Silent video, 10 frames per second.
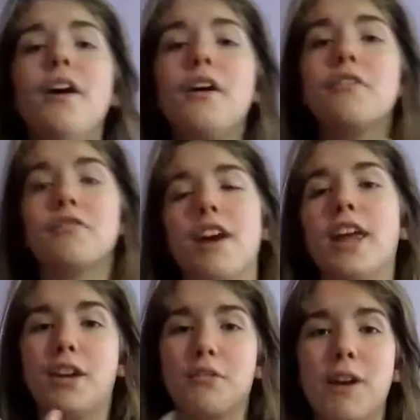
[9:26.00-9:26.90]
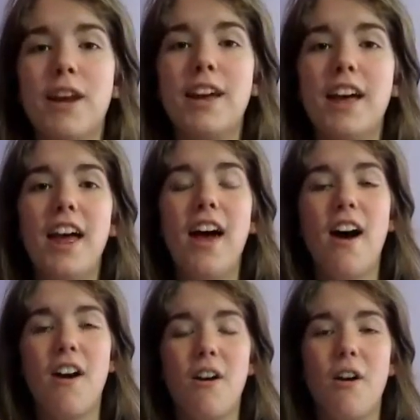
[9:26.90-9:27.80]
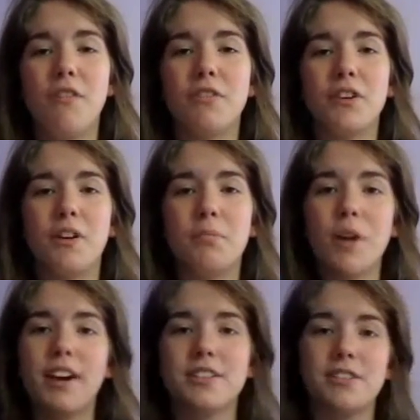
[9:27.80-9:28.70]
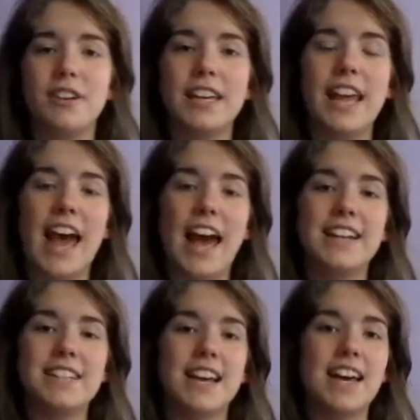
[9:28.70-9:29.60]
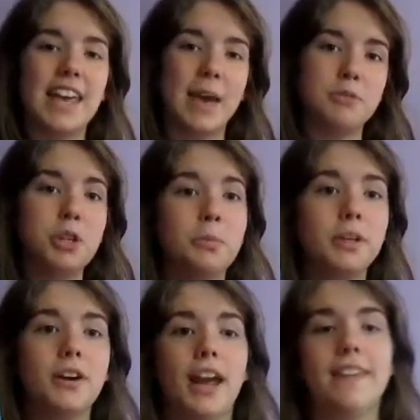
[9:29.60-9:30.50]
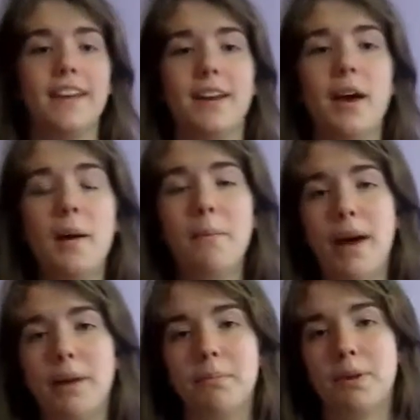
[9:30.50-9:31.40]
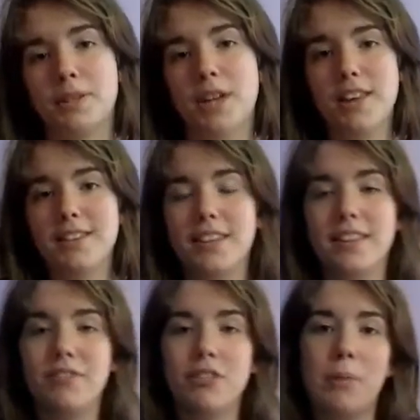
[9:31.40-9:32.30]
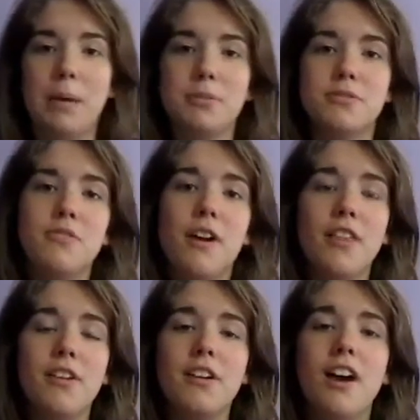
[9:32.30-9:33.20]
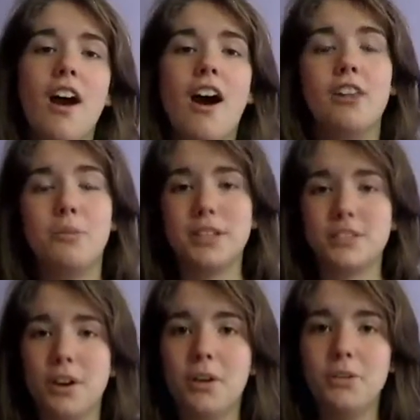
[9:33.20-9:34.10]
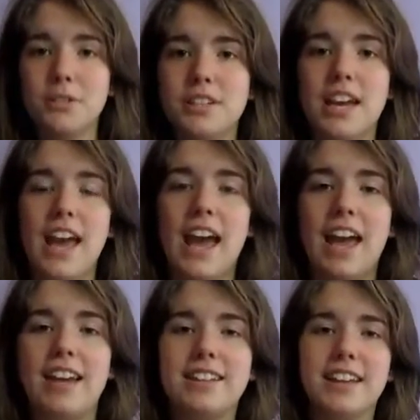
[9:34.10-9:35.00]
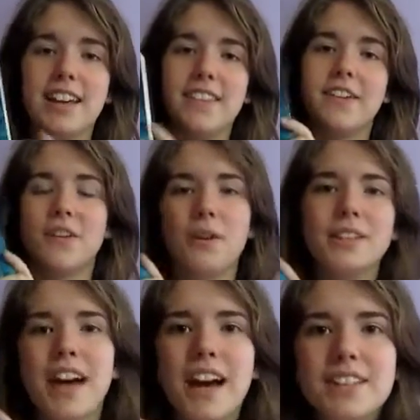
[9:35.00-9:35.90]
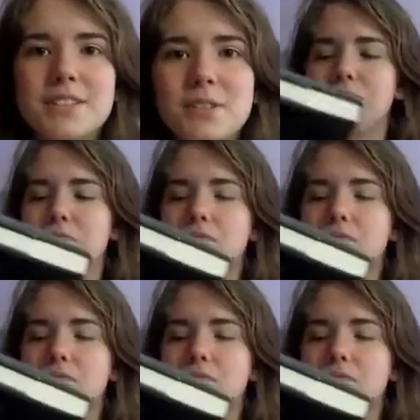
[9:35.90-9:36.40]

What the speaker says: Frank and Raina are over proctoring at Camp Jupiter, and then Piper and Jason live with Piper's father on the West Coast, and like they're going to high school.